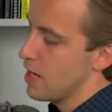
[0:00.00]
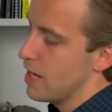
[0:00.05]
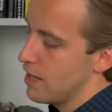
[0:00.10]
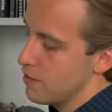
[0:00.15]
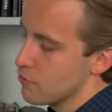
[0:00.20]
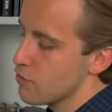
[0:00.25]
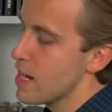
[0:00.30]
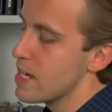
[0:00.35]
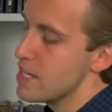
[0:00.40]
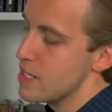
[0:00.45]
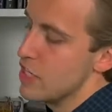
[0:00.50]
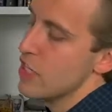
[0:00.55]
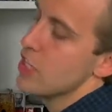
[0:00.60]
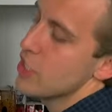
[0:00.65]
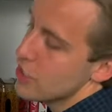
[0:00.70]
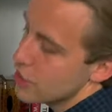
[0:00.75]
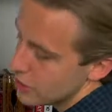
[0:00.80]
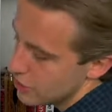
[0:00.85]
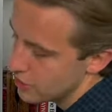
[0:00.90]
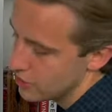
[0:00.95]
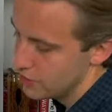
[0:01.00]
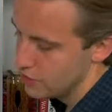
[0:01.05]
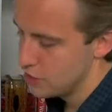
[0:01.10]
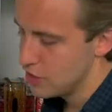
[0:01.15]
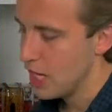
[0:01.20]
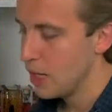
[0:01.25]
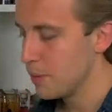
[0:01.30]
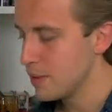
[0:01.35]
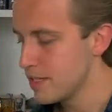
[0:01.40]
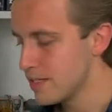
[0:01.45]
rendition,
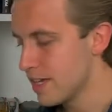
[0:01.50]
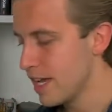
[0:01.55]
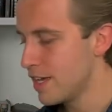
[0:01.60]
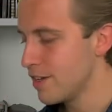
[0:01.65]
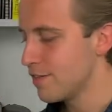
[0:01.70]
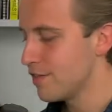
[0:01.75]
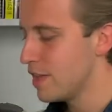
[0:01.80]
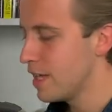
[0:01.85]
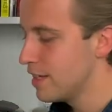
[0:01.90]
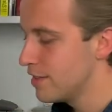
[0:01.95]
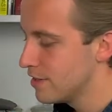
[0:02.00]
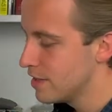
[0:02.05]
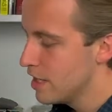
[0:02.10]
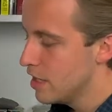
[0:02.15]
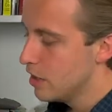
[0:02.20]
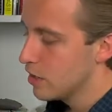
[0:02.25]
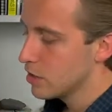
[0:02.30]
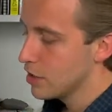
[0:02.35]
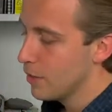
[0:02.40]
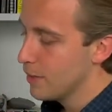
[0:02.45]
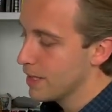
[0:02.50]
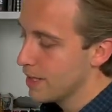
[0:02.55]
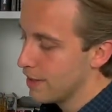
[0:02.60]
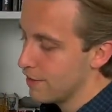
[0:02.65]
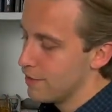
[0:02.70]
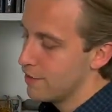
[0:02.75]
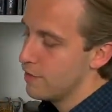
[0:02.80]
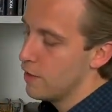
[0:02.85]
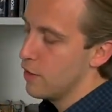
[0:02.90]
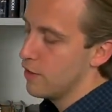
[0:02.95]
shall we say, of this, going a
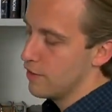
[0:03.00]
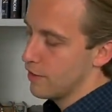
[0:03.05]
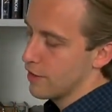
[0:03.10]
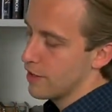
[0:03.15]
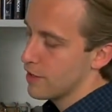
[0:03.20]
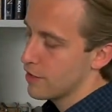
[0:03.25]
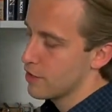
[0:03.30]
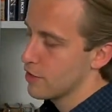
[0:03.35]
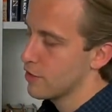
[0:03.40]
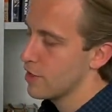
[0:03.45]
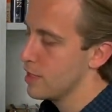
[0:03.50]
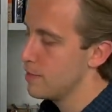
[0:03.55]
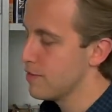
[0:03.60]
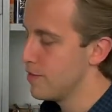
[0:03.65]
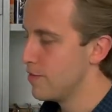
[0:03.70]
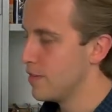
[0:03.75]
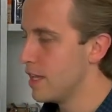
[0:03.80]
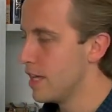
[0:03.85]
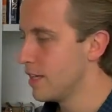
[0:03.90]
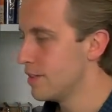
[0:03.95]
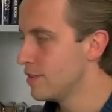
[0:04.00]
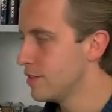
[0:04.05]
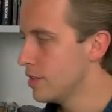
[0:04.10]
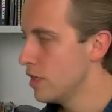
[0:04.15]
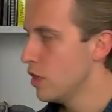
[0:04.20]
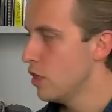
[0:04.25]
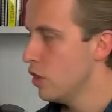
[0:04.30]
further extreme of this,